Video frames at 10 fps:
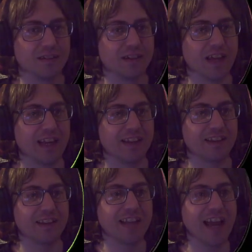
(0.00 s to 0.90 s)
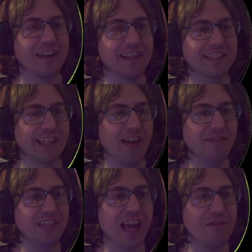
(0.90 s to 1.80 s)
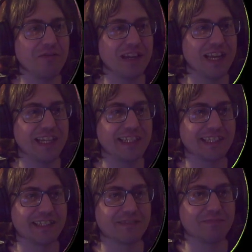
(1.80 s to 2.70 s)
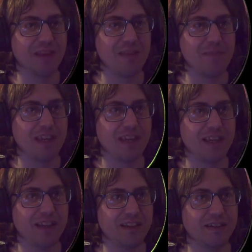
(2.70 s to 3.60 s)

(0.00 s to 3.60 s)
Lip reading: Okay, again, slowdown is maybe